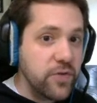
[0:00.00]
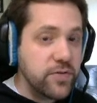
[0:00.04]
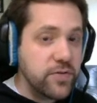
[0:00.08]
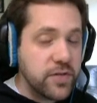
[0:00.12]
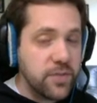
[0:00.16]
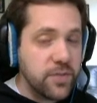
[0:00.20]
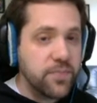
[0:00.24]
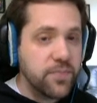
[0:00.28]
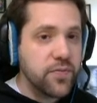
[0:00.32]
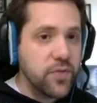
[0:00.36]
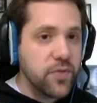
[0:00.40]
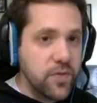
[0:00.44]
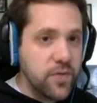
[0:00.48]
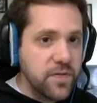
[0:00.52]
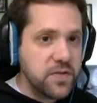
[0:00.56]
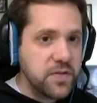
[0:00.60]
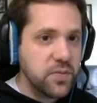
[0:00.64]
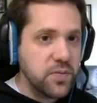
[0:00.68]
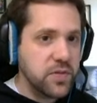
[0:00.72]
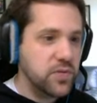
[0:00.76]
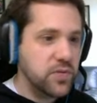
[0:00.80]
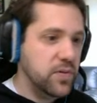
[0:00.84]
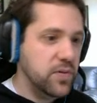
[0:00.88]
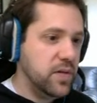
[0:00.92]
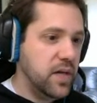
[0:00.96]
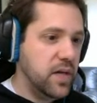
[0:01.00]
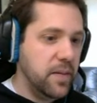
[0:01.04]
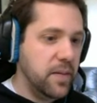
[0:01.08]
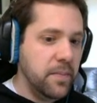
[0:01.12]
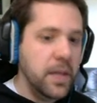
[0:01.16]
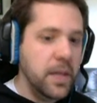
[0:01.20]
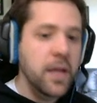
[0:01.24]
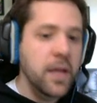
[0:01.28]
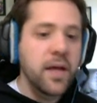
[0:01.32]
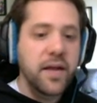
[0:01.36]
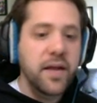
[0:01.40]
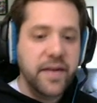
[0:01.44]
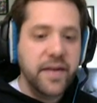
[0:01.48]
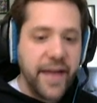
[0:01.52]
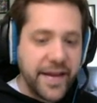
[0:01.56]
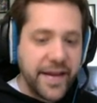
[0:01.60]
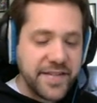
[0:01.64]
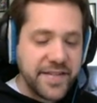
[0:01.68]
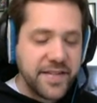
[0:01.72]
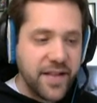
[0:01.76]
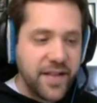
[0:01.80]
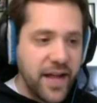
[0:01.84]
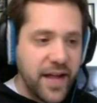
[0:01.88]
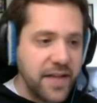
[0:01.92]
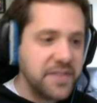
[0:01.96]
to proofs, which will come next
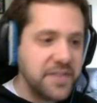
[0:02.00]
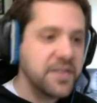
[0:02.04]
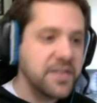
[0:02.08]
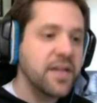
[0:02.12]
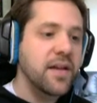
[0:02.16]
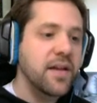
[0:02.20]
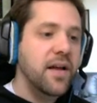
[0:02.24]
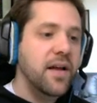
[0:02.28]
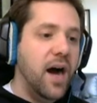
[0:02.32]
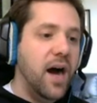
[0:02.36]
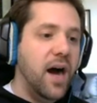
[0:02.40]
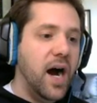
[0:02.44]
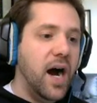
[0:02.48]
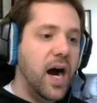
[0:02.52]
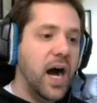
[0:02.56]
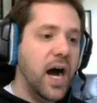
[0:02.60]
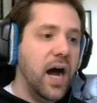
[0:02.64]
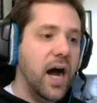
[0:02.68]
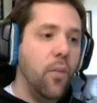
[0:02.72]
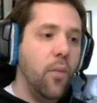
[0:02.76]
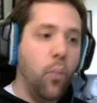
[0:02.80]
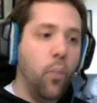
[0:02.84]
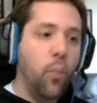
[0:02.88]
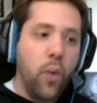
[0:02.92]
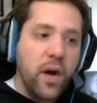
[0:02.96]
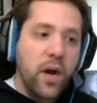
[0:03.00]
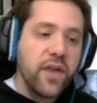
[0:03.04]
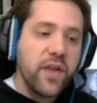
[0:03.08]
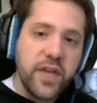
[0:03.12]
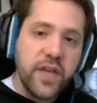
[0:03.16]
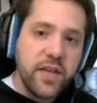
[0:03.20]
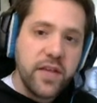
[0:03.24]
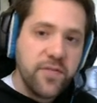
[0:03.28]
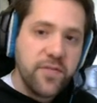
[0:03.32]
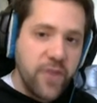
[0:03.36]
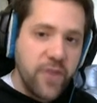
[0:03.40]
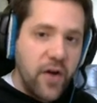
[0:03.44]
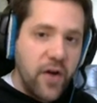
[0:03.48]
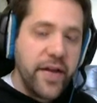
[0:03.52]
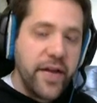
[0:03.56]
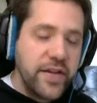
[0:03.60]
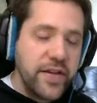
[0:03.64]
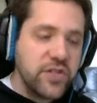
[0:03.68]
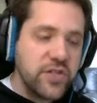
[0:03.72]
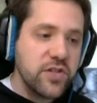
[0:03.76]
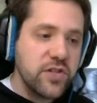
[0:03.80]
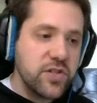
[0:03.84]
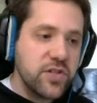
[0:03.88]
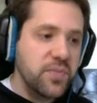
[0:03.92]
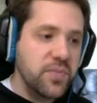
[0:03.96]
class, one of these
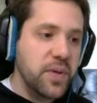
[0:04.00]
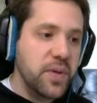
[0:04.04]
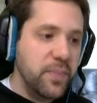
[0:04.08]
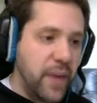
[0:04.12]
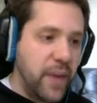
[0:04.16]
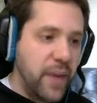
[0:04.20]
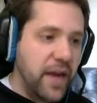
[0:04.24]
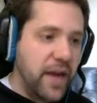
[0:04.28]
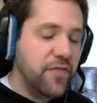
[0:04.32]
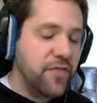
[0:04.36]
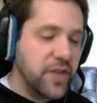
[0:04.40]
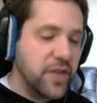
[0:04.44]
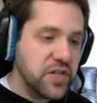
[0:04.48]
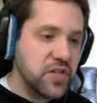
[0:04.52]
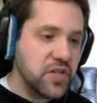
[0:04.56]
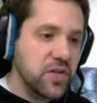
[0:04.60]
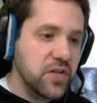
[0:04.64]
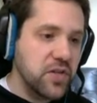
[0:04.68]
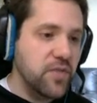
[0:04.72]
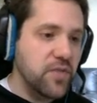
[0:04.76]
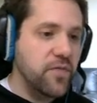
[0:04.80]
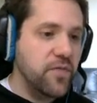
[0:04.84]
variations will be beneficial